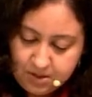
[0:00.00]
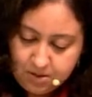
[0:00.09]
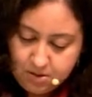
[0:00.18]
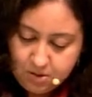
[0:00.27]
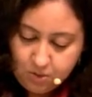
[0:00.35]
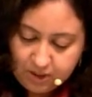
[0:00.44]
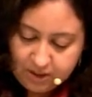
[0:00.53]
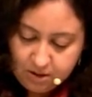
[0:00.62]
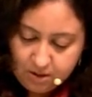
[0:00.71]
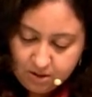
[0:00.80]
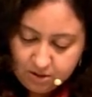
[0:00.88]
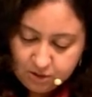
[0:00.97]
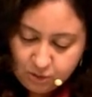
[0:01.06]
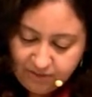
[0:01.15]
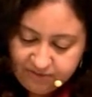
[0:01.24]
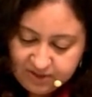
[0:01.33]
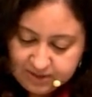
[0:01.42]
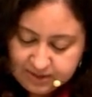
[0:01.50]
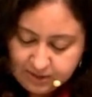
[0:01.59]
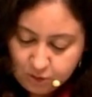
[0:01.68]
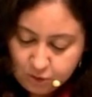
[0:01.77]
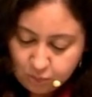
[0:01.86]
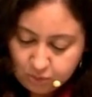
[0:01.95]
Okay, so if this is
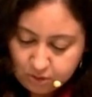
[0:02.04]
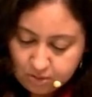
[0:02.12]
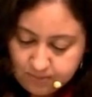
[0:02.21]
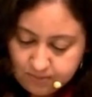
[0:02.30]
your tooth,